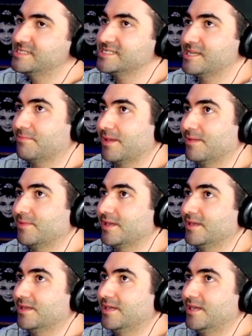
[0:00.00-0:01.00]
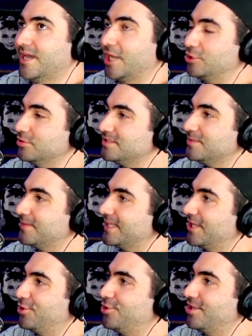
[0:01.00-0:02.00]
Yeah, maybe. It used to be
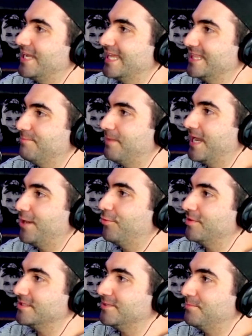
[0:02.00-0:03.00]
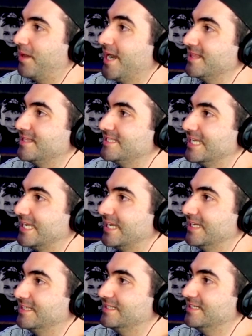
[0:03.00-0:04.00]
that you could get the parent to buy the
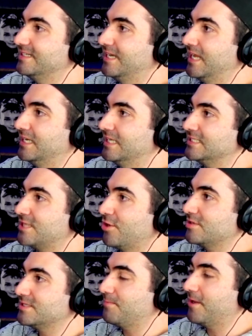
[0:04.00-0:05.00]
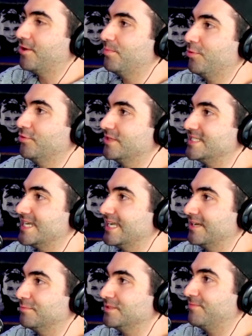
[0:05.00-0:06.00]
ticket, and as long as the parent bought the
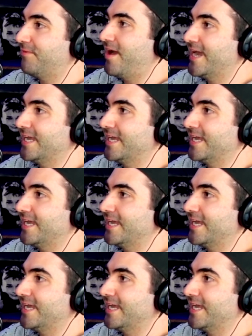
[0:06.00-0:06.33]
ticket, it was fine.